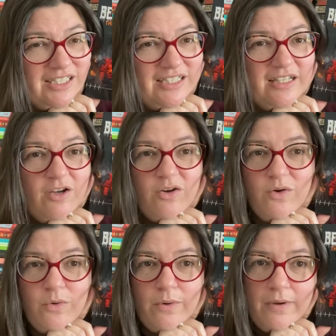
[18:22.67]

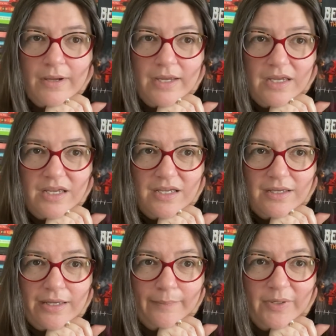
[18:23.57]
so
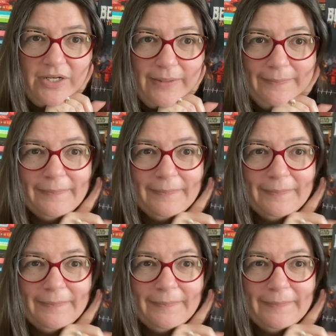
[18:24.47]
I bought it.